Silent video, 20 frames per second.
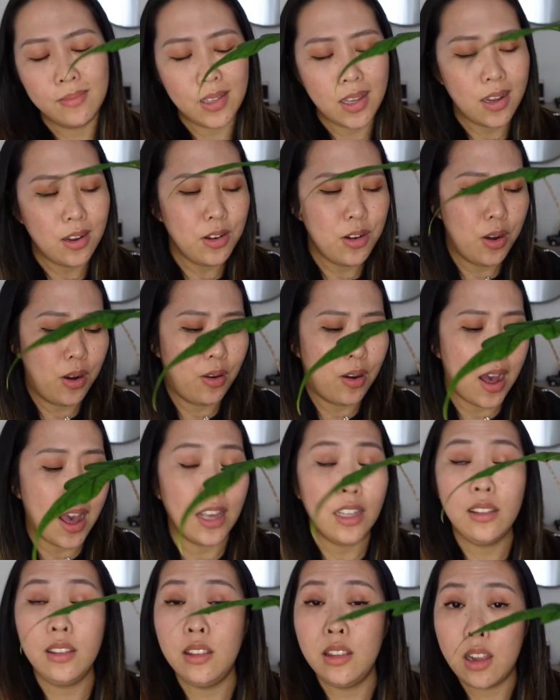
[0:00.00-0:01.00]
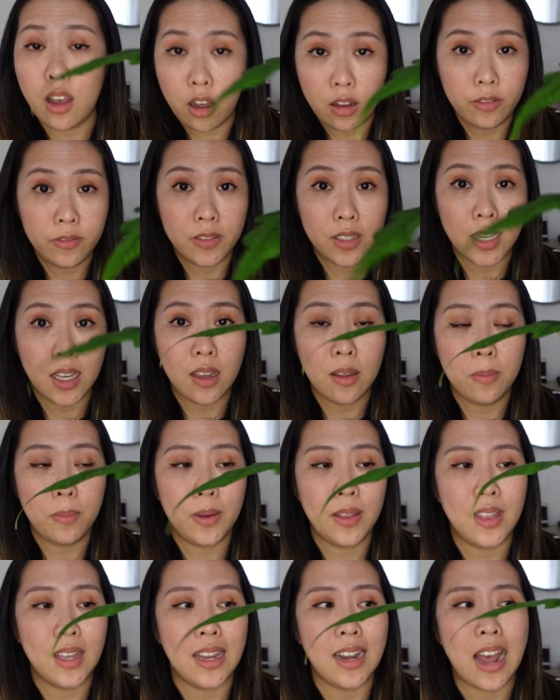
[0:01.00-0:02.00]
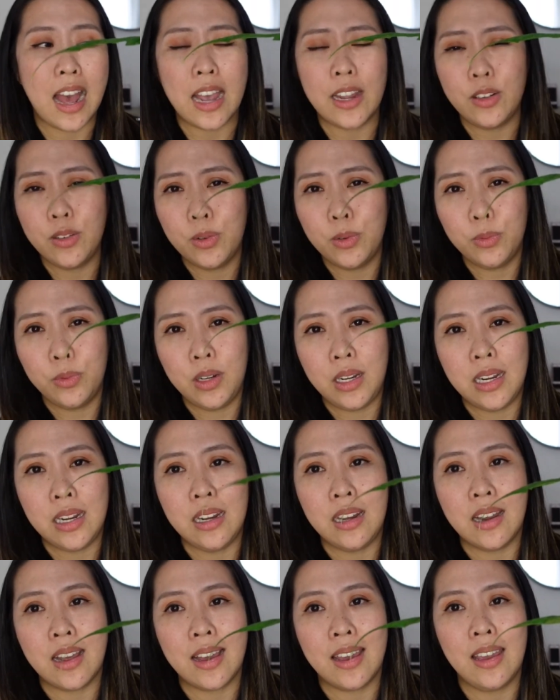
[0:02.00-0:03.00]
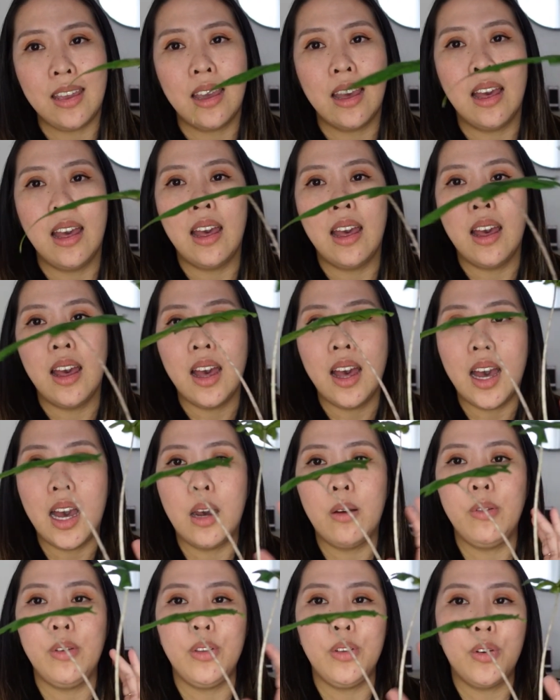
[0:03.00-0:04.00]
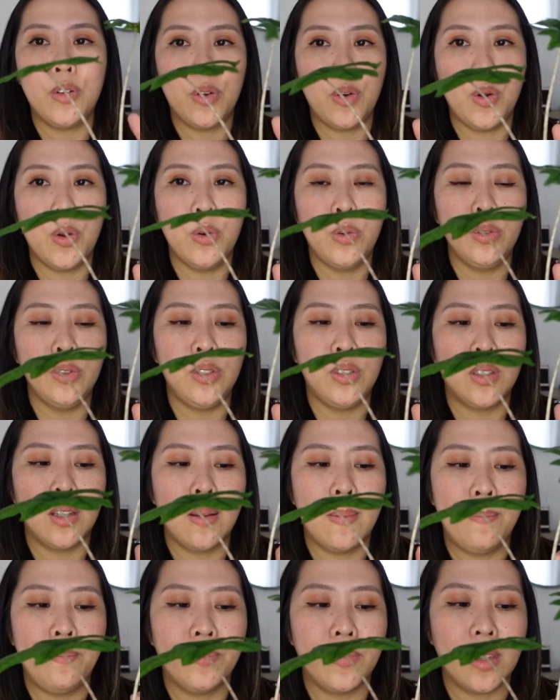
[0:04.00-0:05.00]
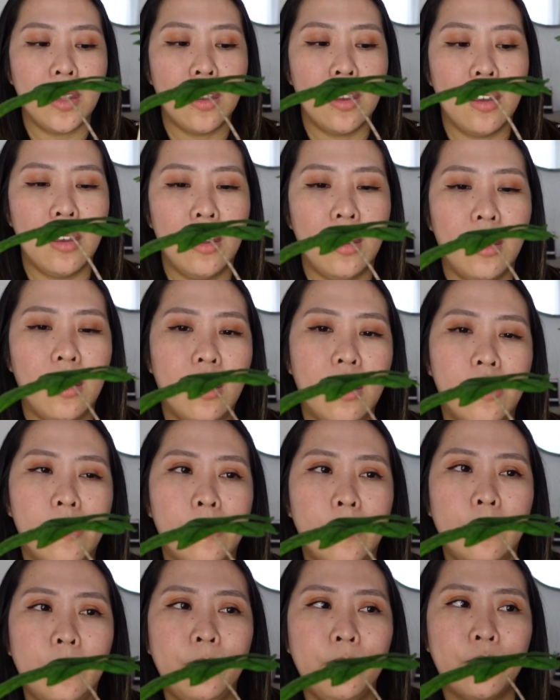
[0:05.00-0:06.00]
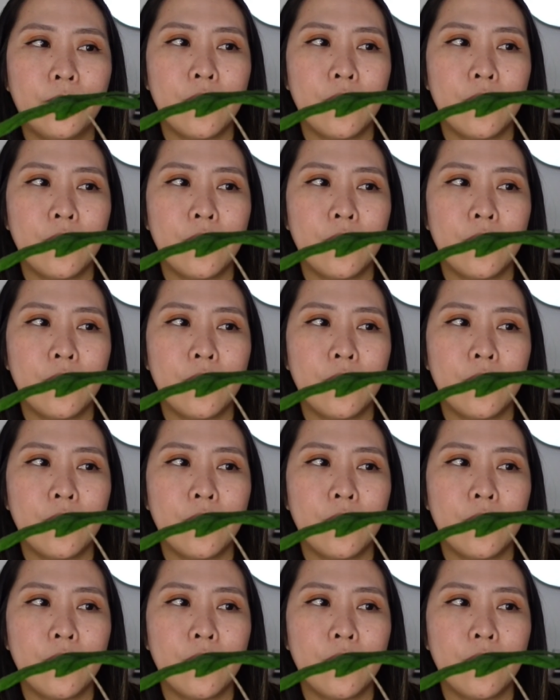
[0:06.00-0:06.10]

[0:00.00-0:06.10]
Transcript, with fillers: you know, I loved it, but then I don't really like how it grows um,